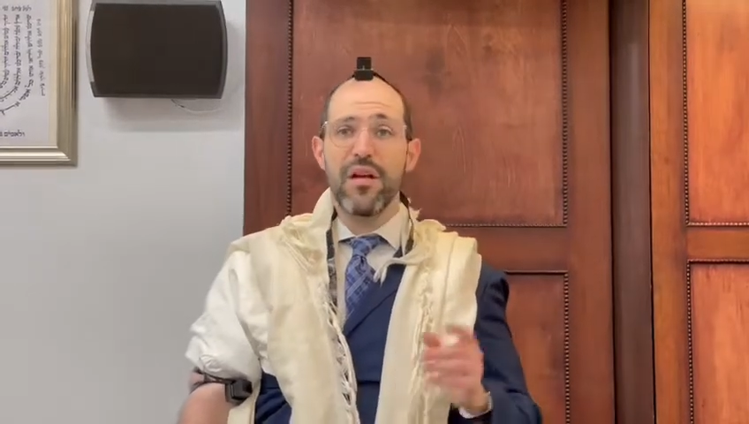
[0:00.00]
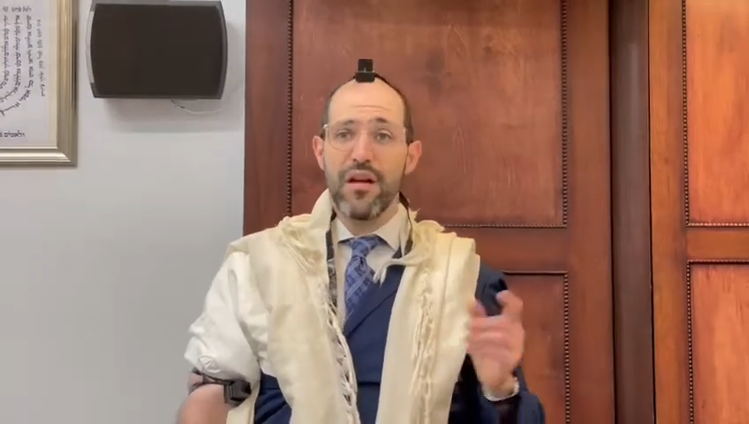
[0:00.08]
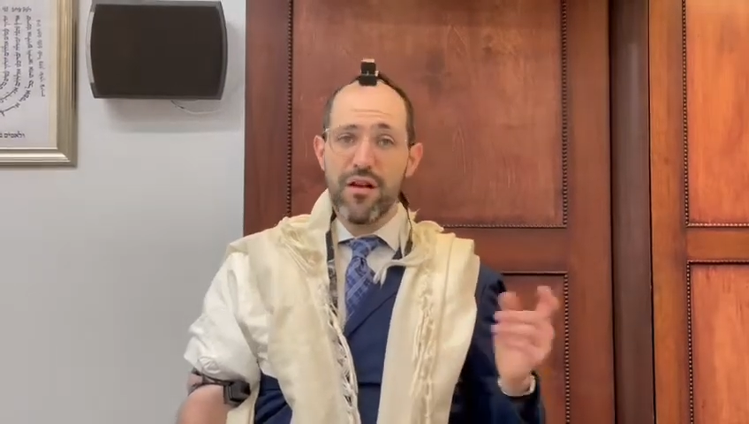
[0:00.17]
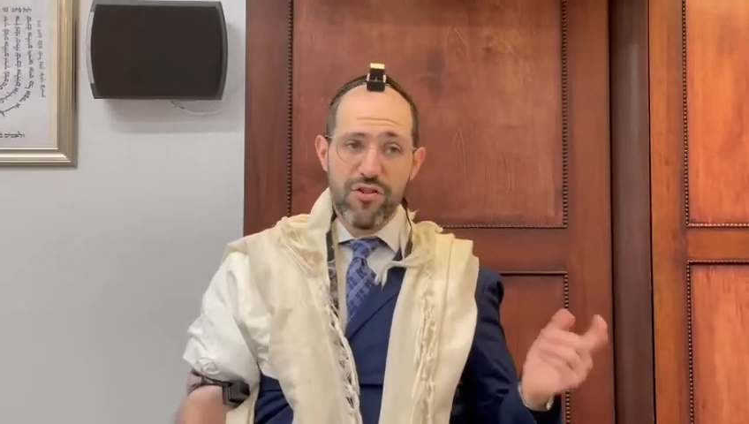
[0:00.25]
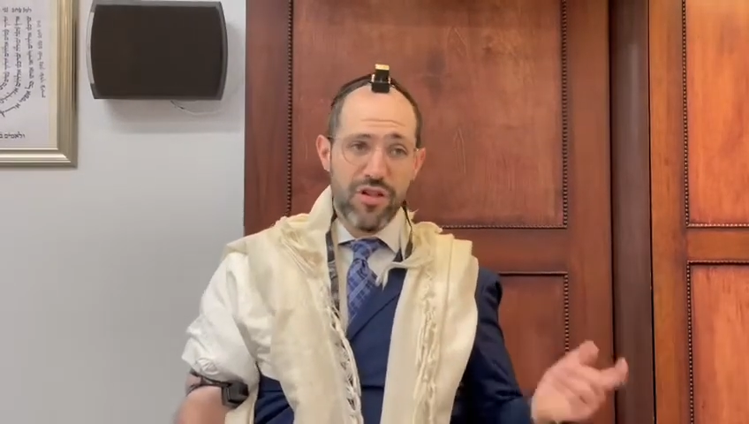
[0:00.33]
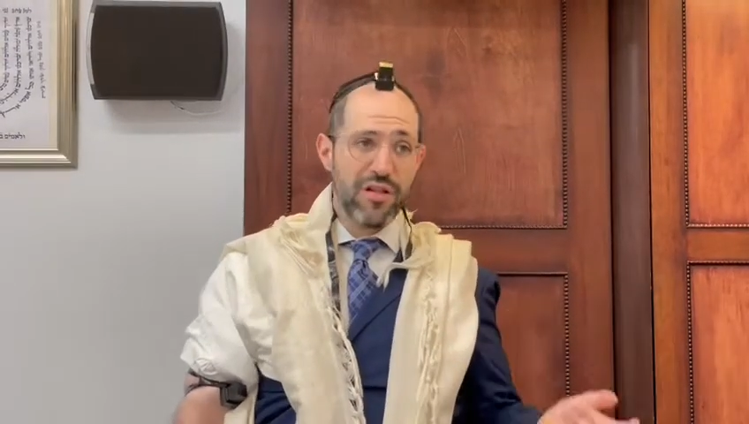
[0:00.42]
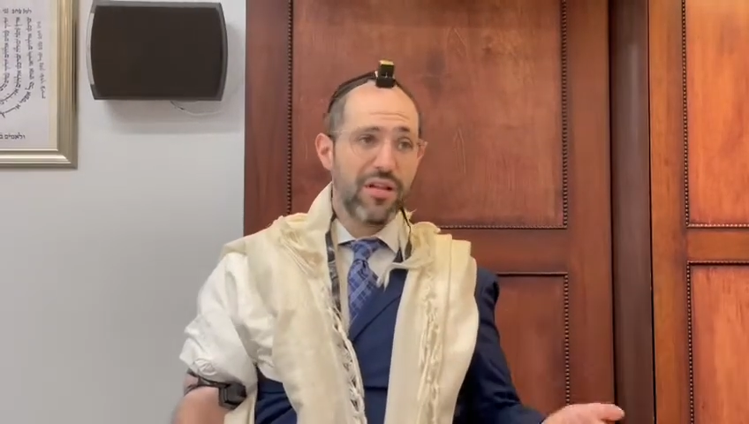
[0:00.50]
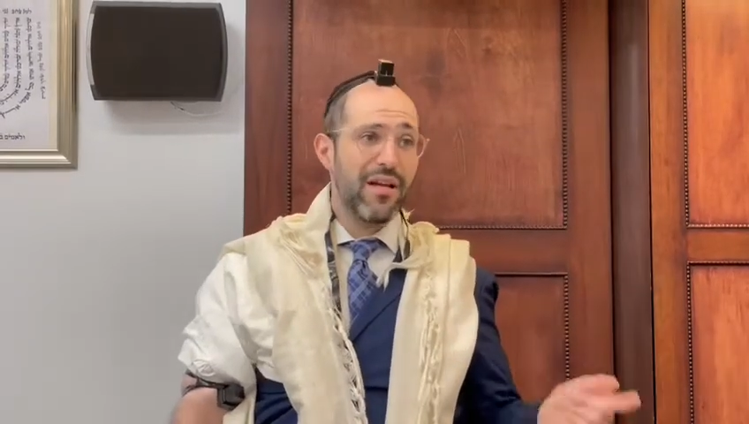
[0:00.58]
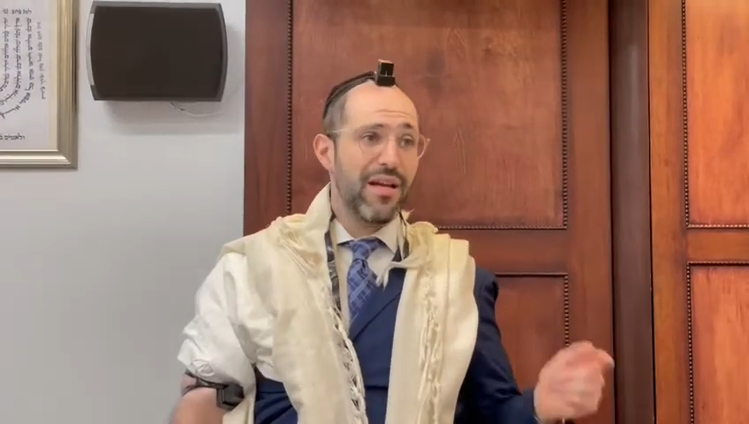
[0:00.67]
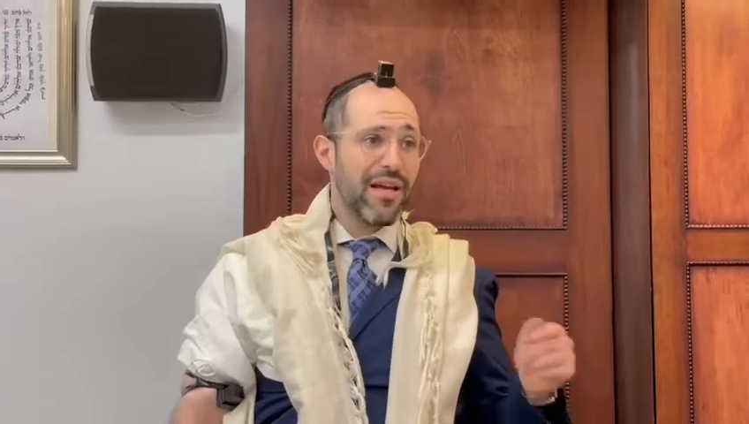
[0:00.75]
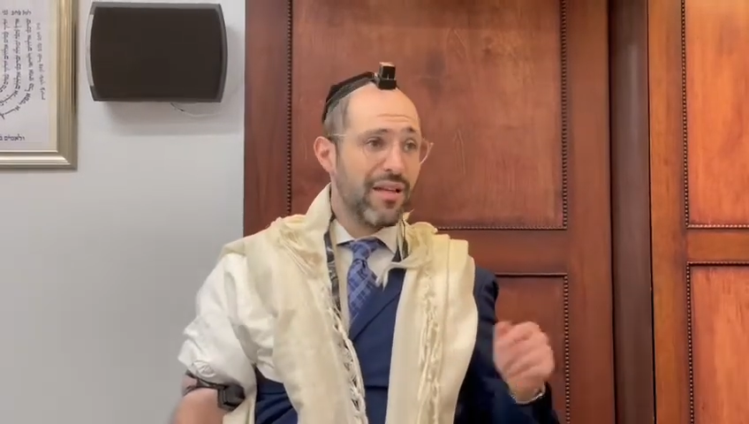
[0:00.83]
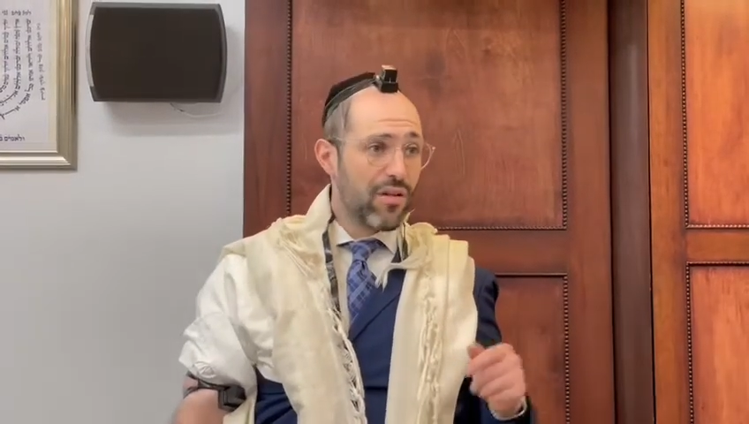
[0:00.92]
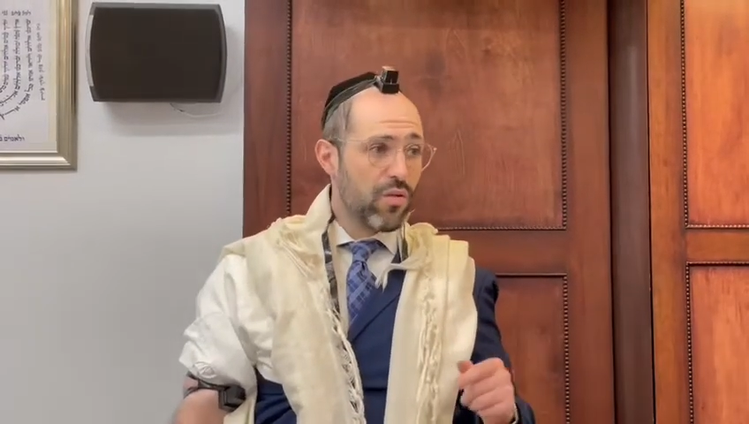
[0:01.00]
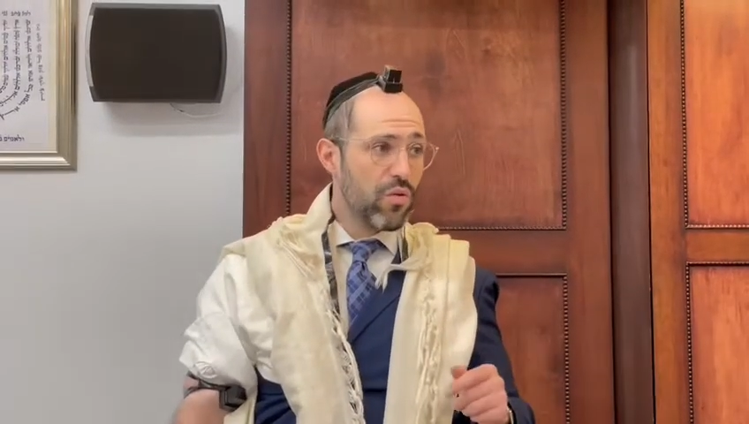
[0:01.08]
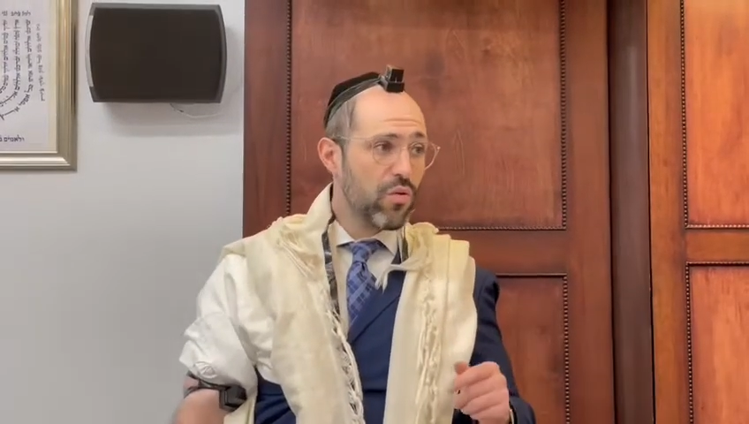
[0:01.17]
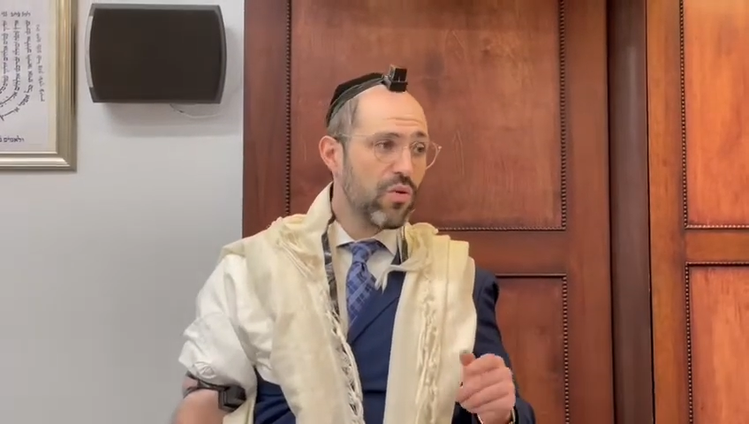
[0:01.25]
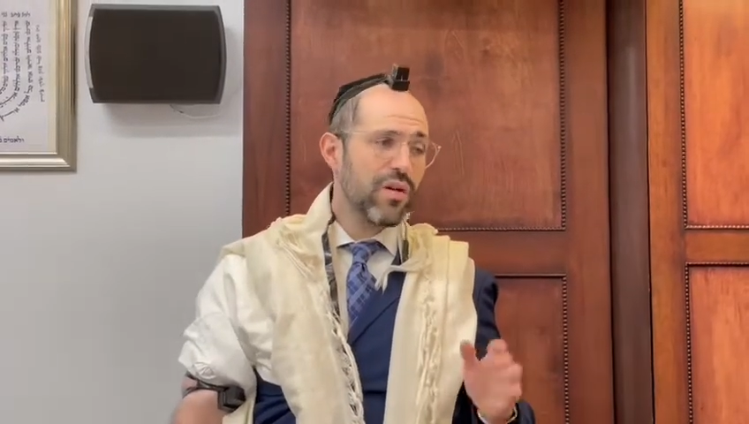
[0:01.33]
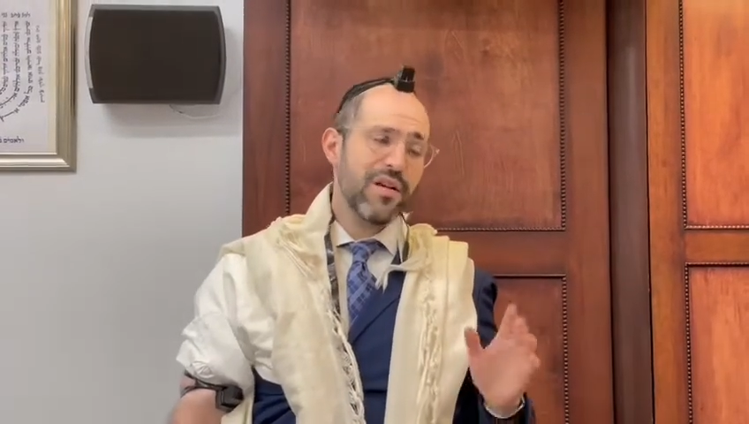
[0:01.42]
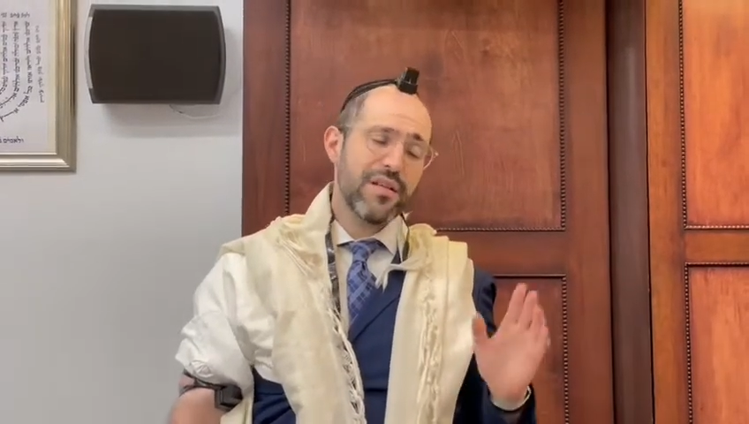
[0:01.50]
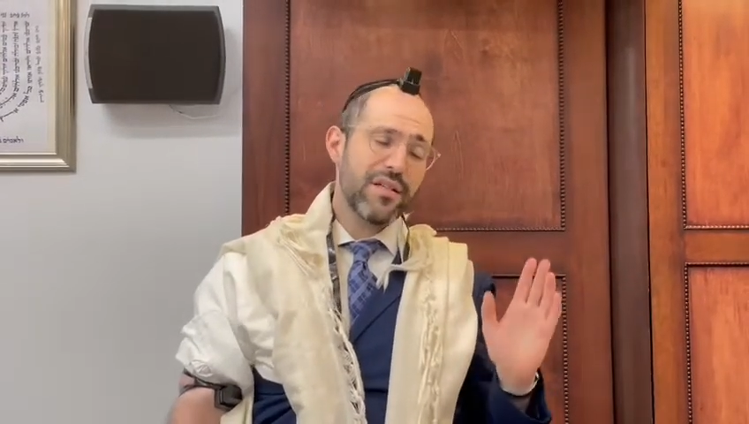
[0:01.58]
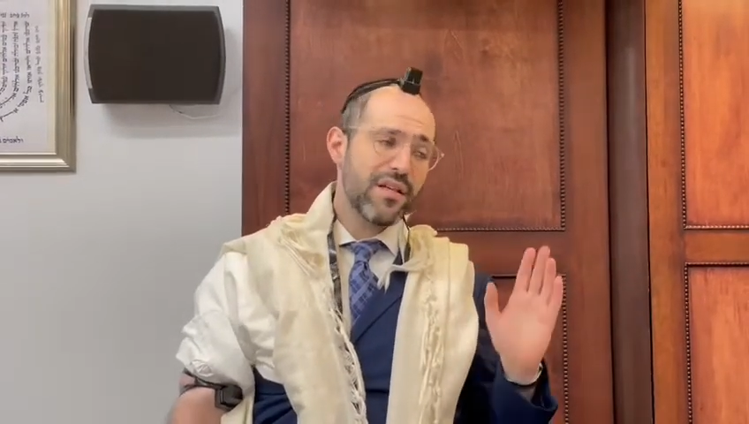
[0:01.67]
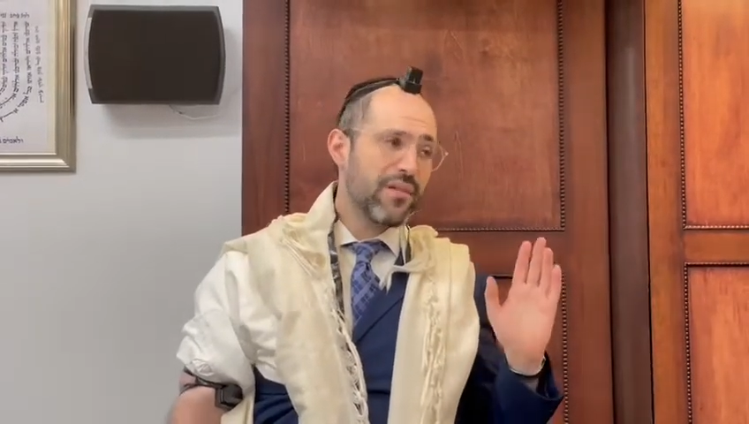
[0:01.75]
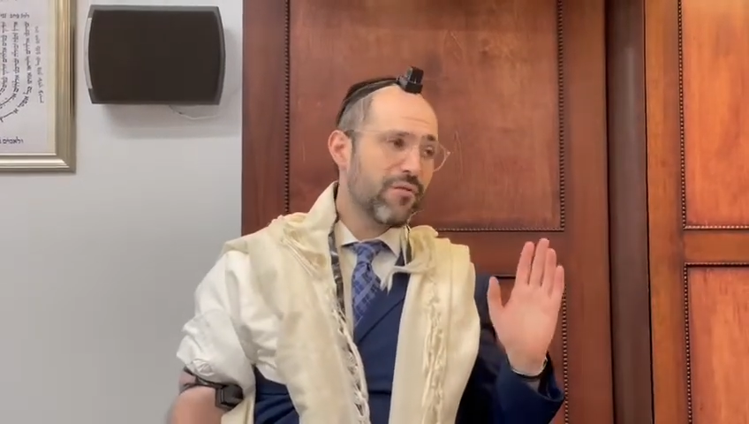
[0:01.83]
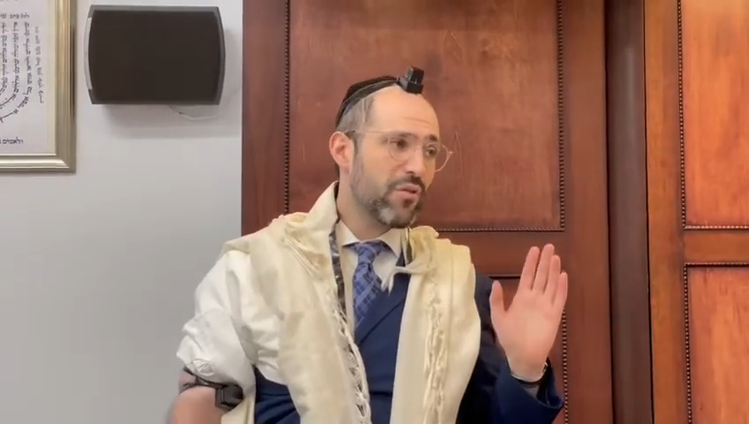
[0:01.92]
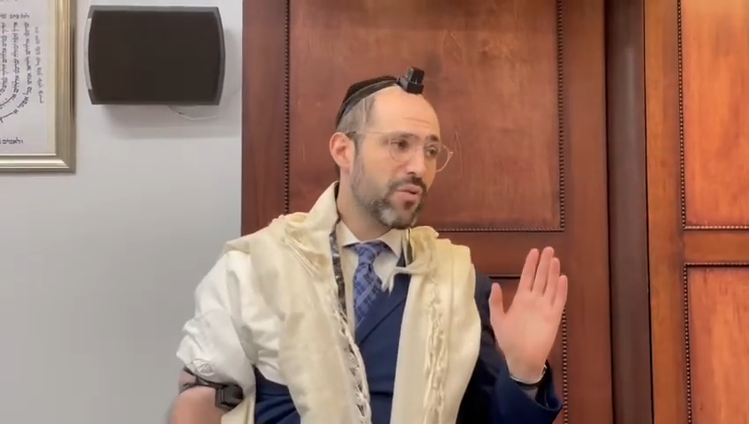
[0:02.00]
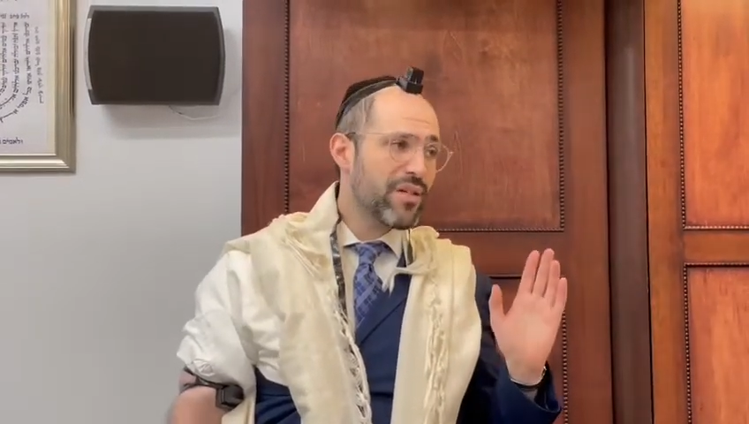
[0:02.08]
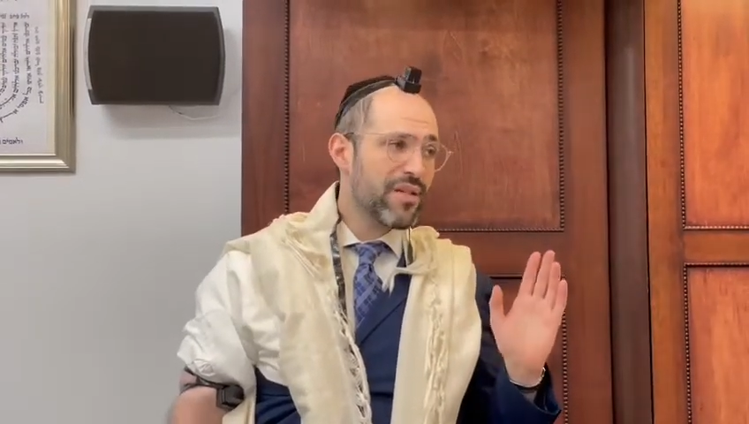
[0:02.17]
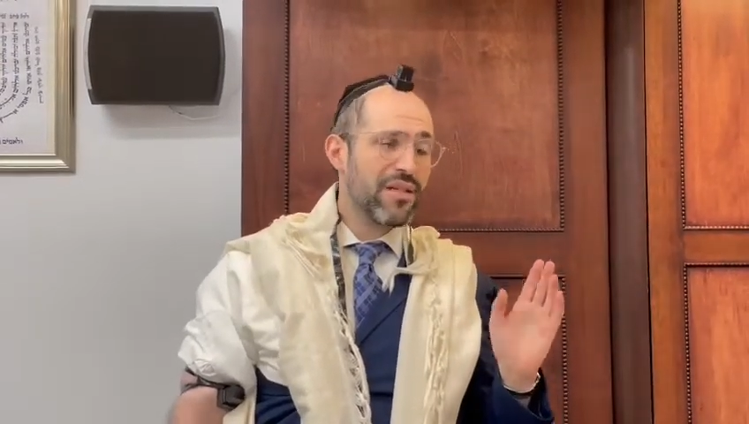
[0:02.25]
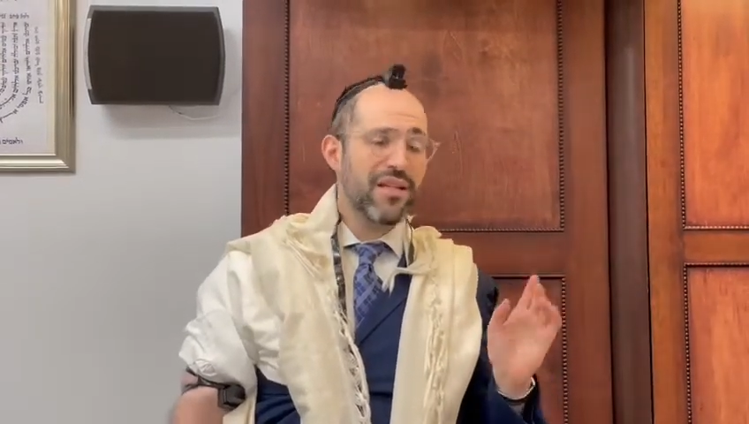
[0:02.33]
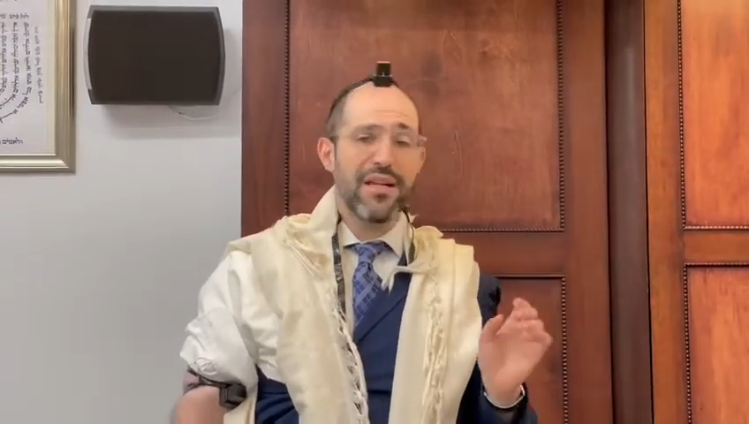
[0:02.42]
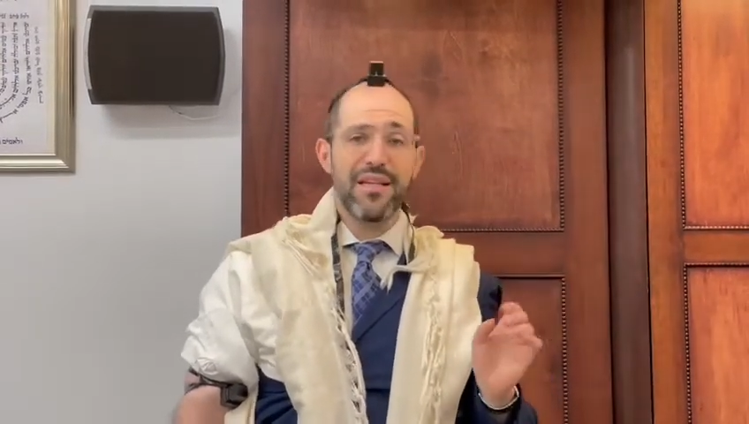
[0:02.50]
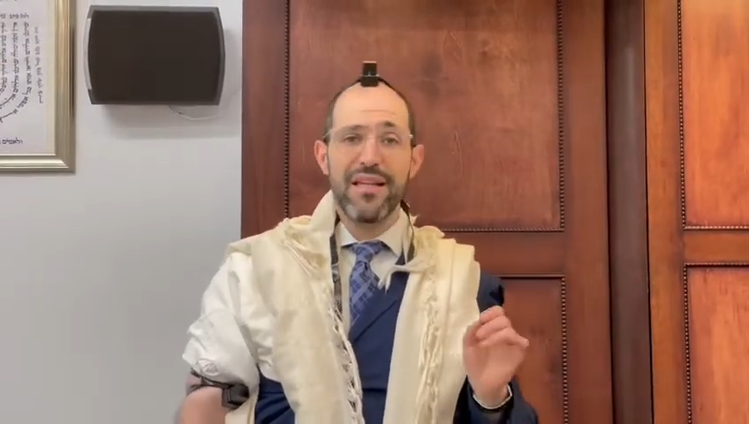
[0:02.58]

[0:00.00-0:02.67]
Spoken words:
Rashi and the Tur say a different reason.